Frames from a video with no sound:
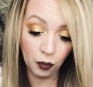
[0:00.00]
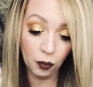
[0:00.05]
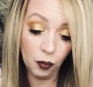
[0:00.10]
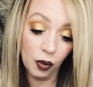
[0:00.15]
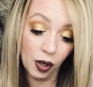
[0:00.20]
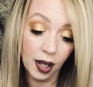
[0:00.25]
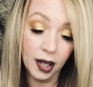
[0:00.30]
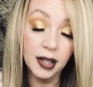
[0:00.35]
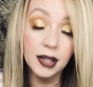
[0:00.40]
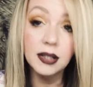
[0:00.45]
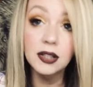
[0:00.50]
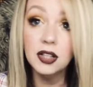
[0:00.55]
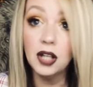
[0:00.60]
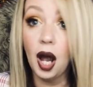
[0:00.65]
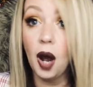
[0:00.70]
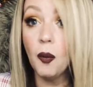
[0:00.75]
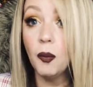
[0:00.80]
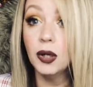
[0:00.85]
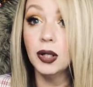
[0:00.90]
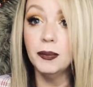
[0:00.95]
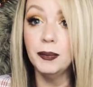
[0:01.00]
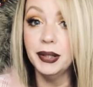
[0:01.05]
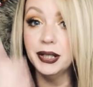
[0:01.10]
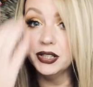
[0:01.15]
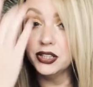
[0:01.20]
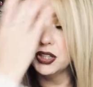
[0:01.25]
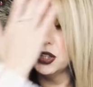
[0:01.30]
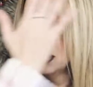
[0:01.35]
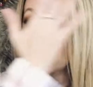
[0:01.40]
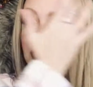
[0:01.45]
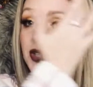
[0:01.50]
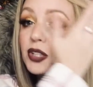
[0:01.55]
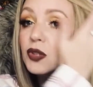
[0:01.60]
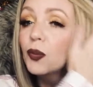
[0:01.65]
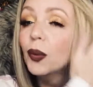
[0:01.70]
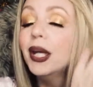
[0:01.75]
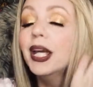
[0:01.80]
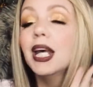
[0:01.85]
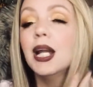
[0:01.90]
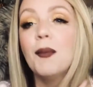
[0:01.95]
wanted me to use this
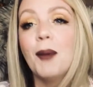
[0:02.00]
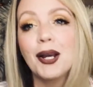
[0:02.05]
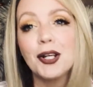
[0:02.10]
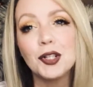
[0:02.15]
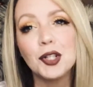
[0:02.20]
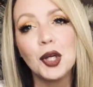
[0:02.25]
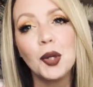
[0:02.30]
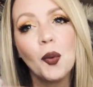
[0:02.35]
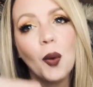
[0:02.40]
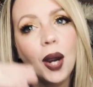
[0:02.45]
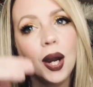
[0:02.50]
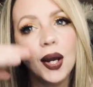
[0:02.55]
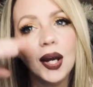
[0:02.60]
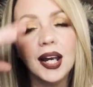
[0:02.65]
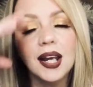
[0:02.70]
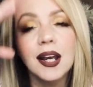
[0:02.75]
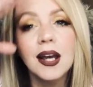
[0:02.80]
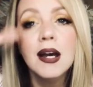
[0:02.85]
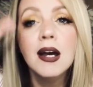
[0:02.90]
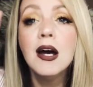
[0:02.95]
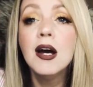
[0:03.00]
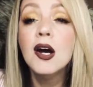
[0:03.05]
week, and I'm actually wearing